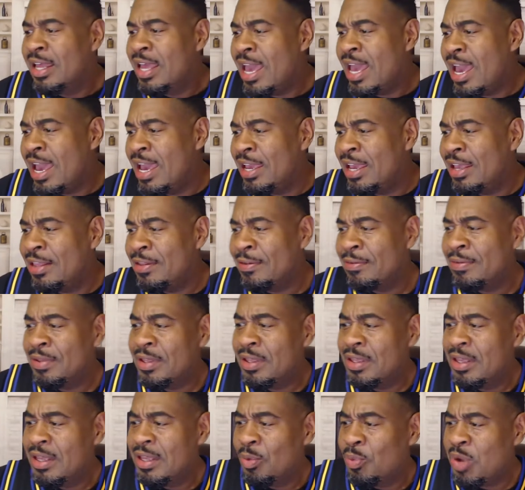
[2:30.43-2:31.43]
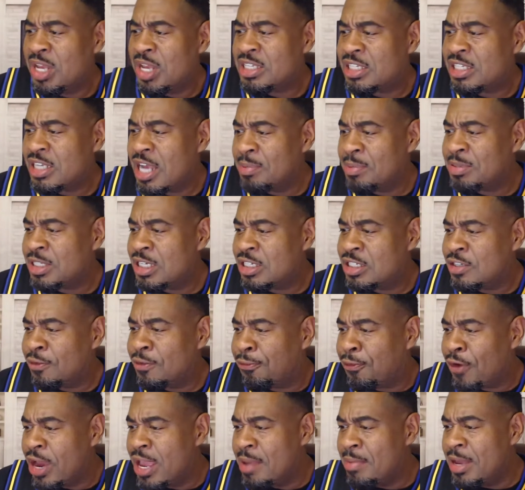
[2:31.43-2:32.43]
Hey, what's up, Sister
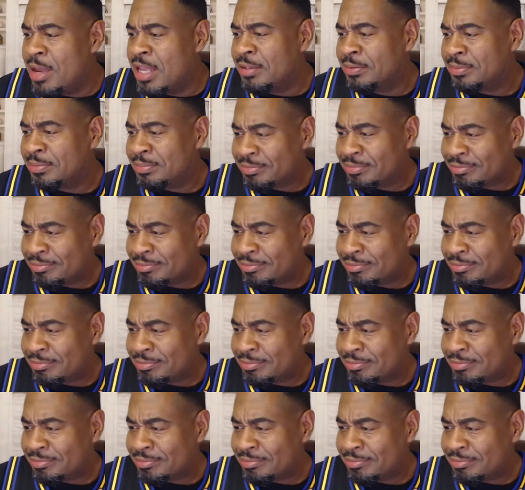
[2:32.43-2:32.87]
Freeman?